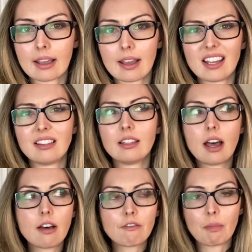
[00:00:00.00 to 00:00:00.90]
I
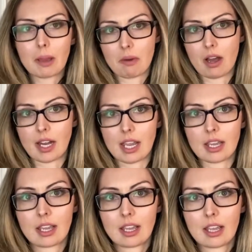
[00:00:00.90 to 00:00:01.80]
love my body.
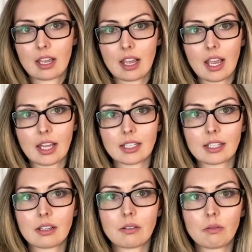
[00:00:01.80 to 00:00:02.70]
And
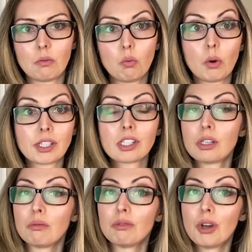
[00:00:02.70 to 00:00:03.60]
once you
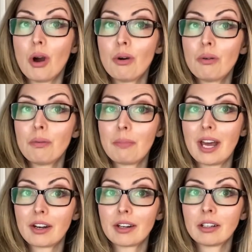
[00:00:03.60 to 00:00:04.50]
know
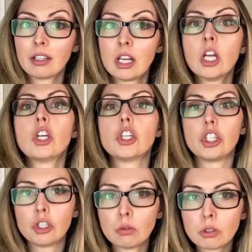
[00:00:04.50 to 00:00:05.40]
better,
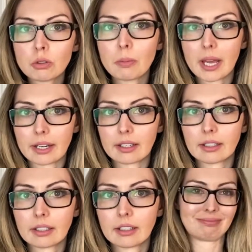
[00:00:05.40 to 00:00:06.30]
you do better.
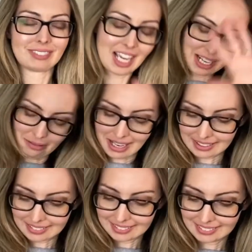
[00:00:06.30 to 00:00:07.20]
Anyway,
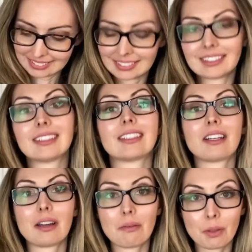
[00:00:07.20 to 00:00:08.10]

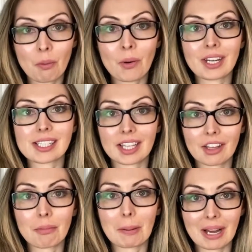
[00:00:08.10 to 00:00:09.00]
the point is I love
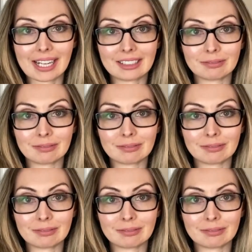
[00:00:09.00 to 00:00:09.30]
my body.